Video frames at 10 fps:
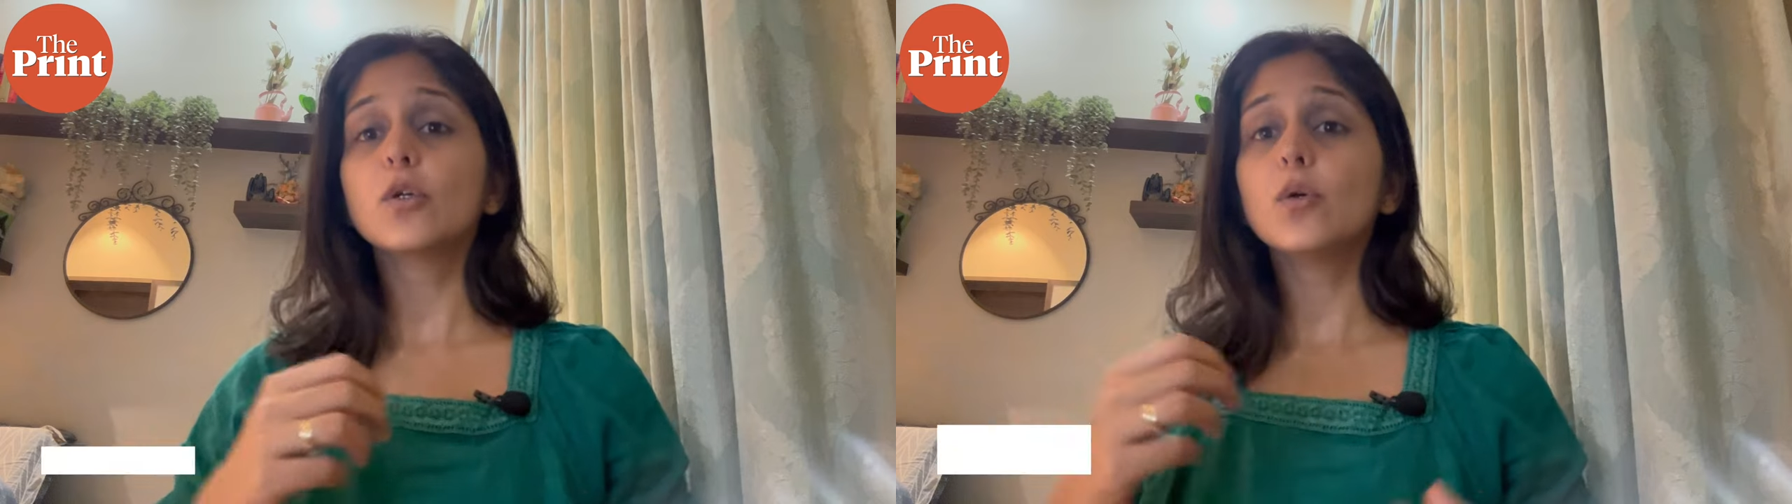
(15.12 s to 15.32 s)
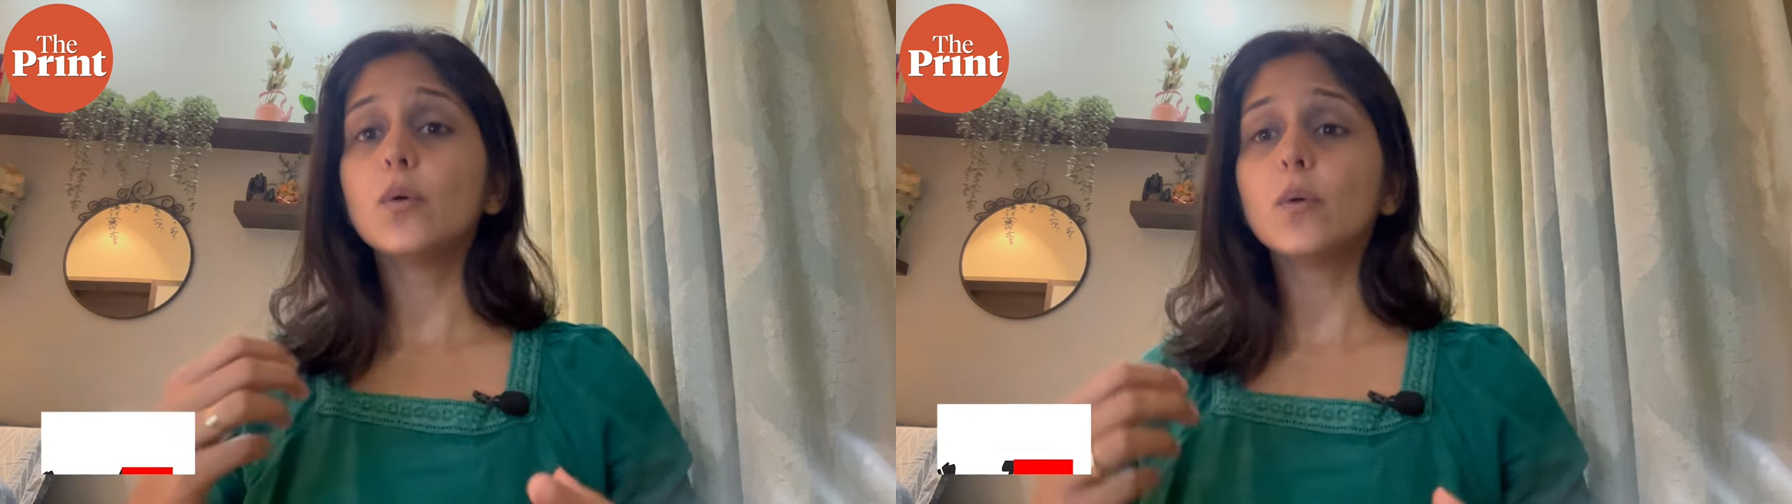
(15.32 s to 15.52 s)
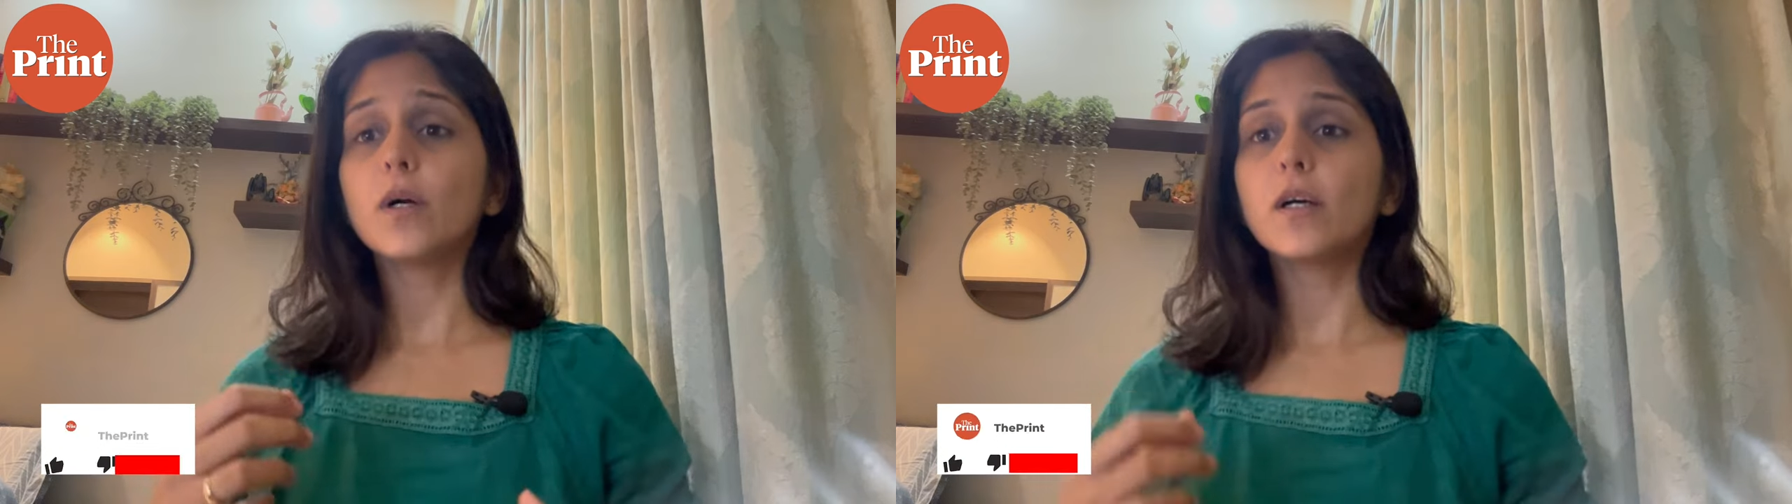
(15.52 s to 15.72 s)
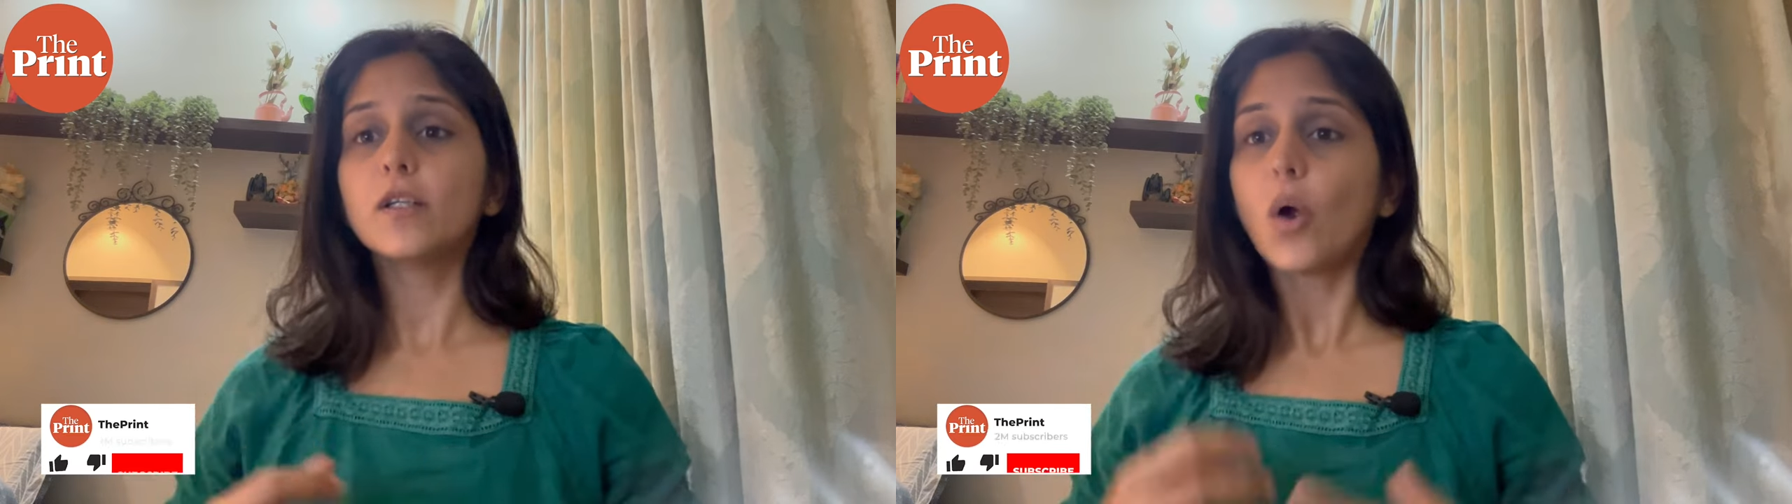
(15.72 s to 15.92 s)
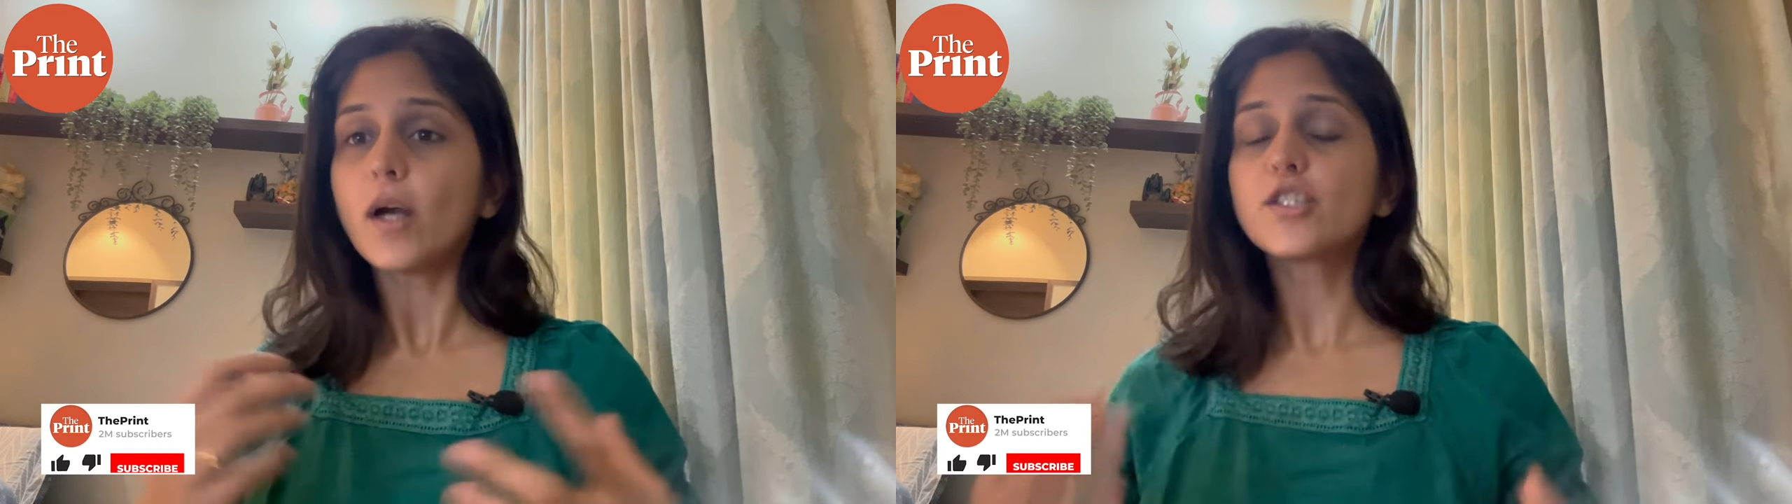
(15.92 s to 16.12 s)
to uh,
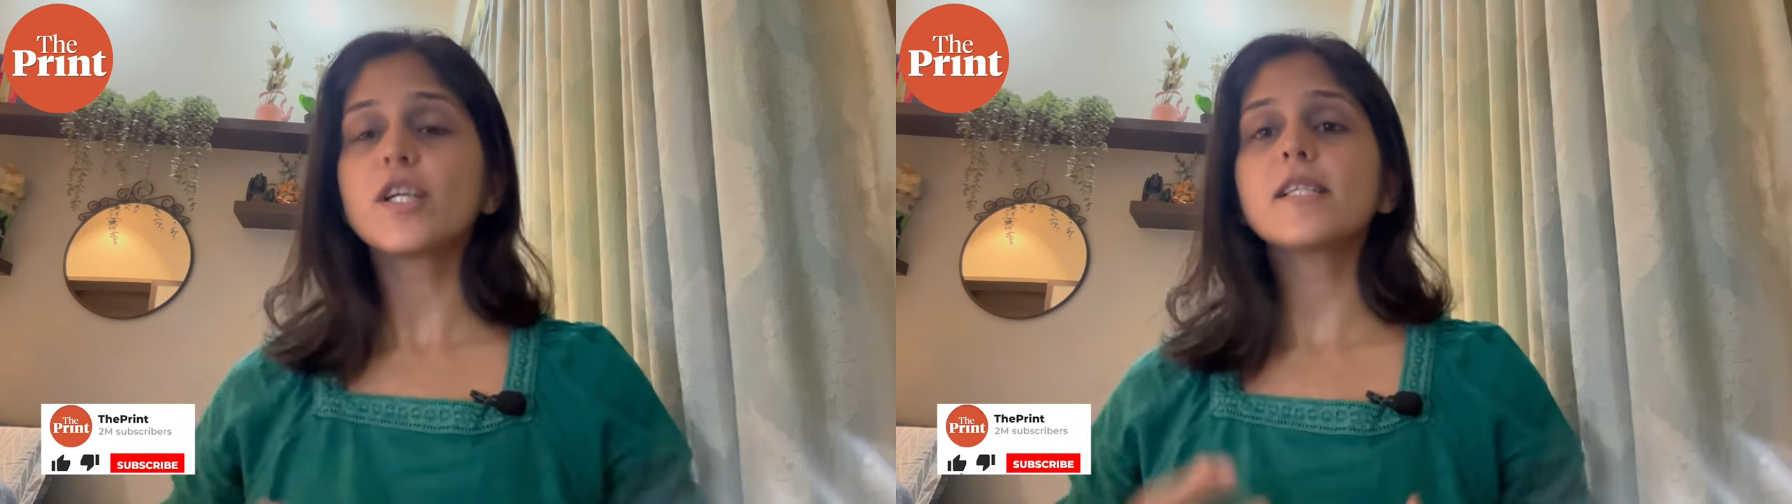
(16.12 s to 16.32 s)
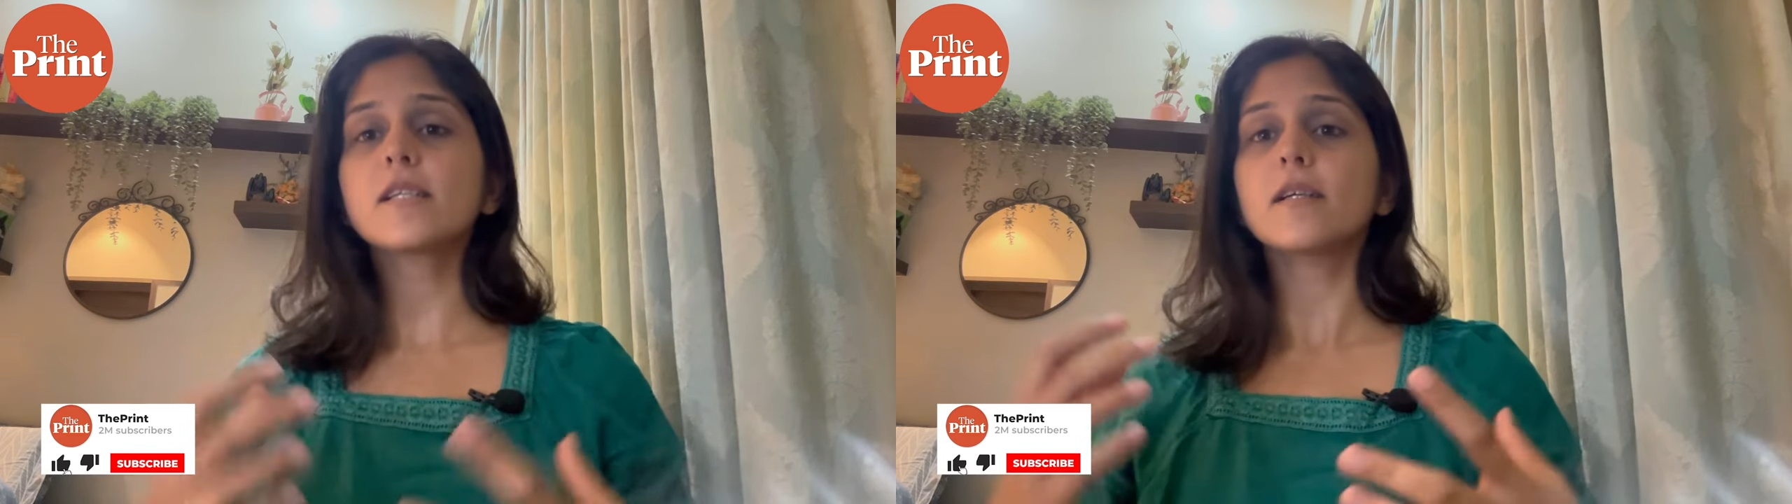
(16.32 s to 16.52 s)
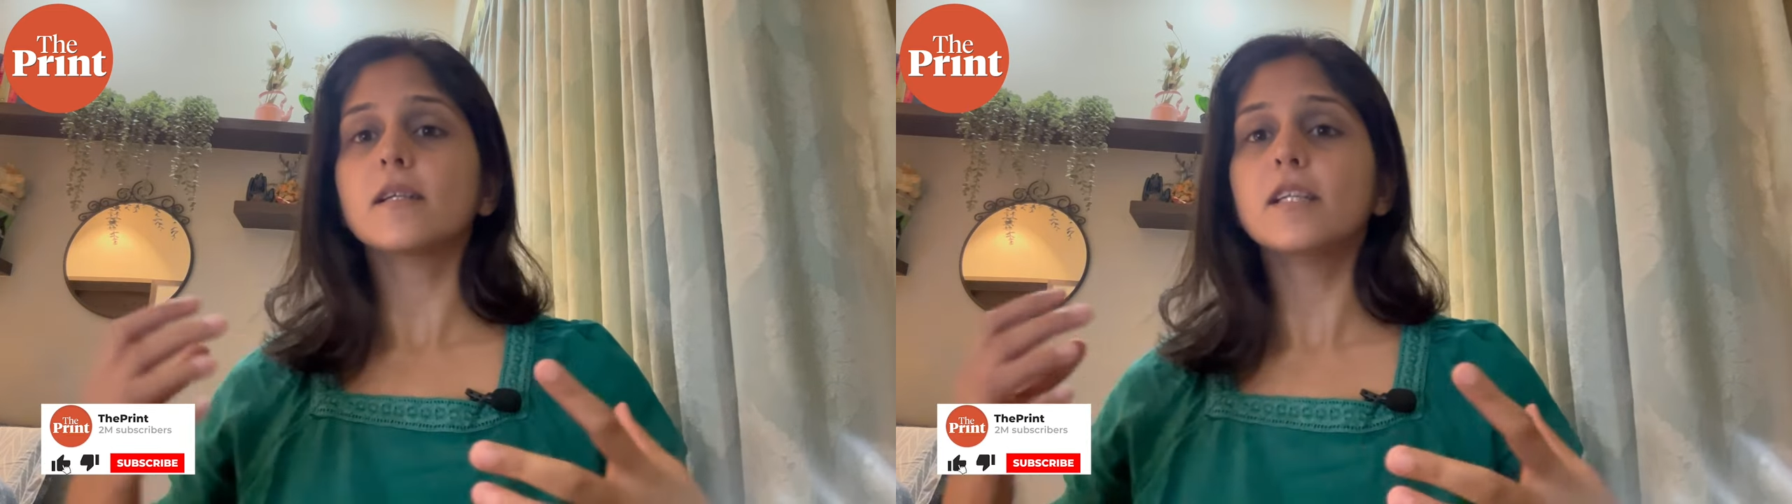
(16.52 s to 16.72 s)
not just uh,